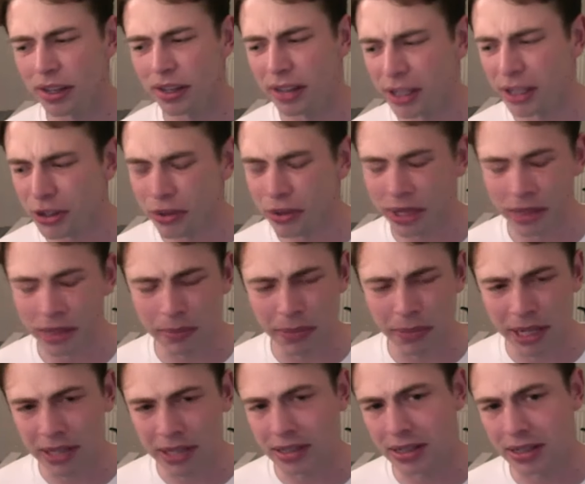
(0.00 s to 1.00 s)
they're doing
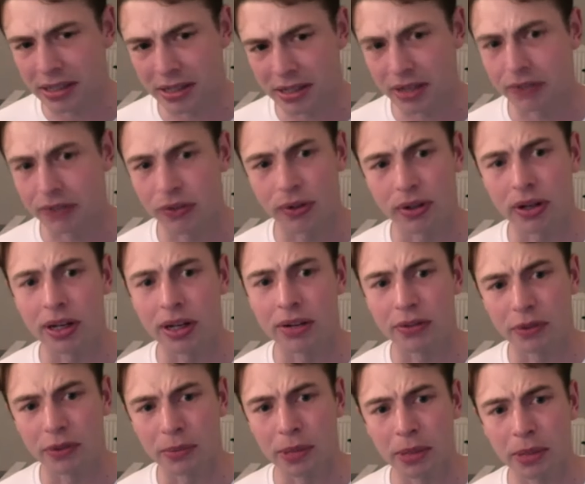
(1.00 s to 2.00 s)
amazing stuff
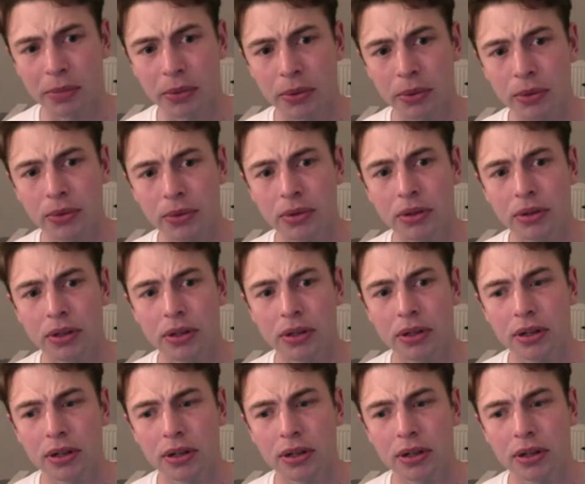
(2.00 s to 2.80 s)
online for people.